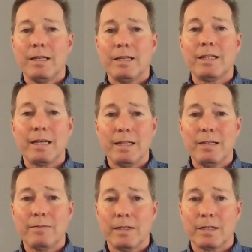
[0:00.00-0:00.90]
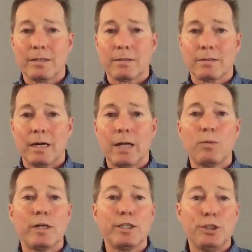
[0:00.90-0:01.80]
In any event, I
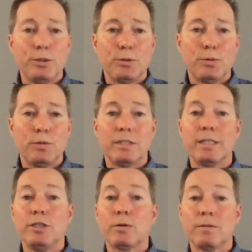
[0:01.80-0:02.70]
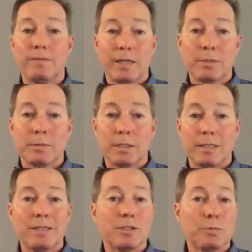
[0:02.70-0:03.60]
want you to get your investment
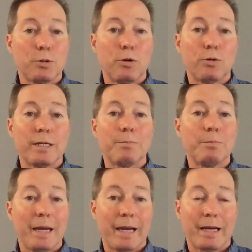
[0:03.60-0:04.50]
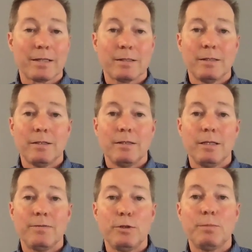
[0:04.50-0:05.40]
in this program back
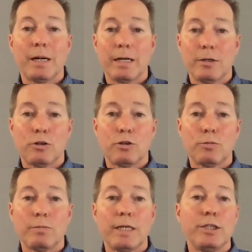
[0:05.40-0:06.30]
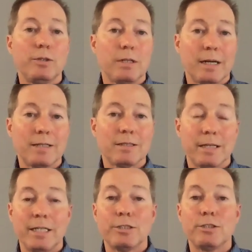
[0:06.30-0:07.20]
if you buy a home and utilize an
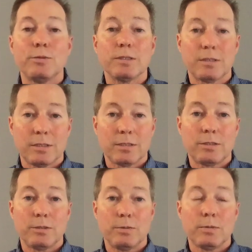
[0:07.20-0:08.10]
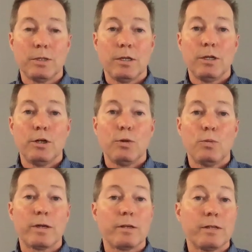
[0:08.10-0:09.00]
agent to assist you,
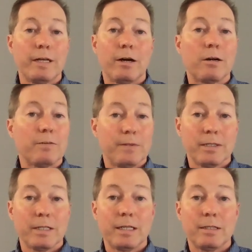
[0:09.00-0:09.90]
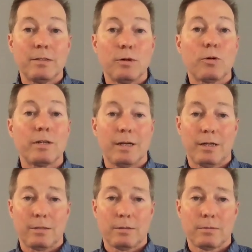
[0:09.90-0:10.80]
whether they are affiliated or
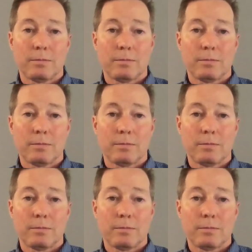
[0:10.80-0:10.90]
not.